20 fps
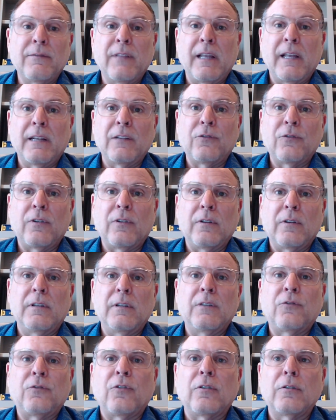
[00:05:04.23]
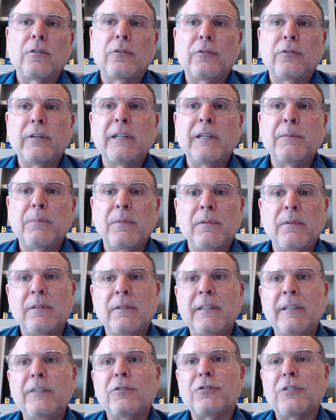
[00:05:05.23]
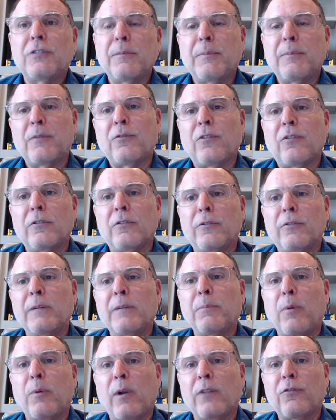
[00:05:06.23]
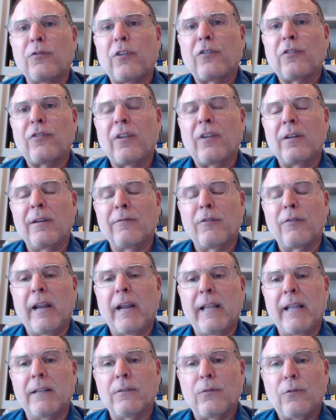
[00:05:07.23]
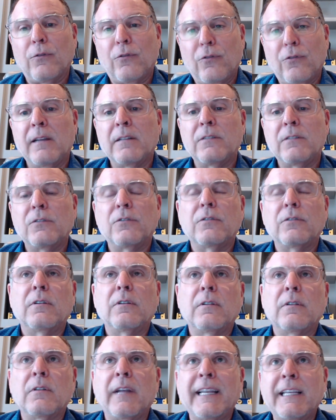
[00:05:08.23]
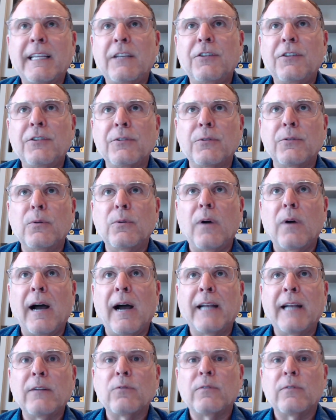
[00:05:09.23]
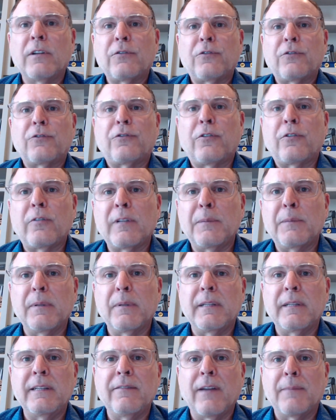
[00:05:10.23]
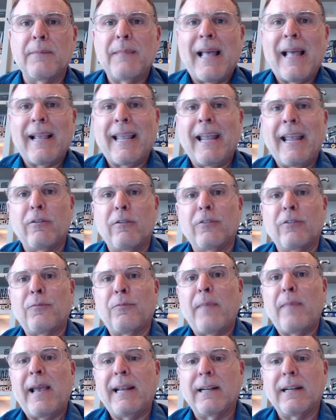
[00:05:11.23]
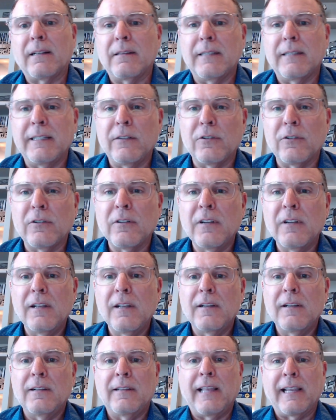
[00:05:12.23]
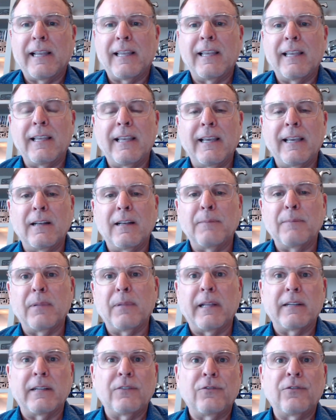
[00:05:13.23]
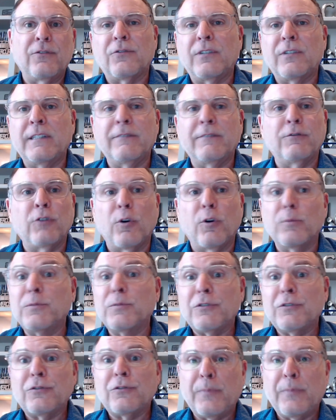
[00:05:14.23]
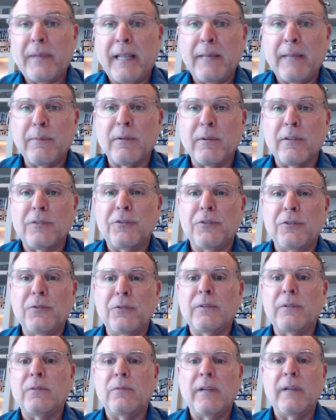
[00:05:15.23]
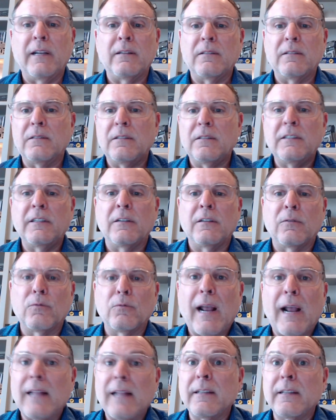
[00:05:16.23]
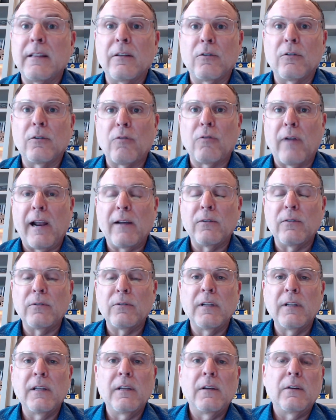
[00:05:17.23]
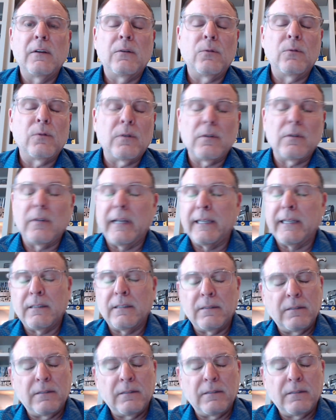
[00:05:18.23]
that it's a learning leadership is a learning process that never ends. And like you, I don't necessarily believe I'm that charismatic leader that can get up like Steve Jobs used to be able to do and rally the crowd, or like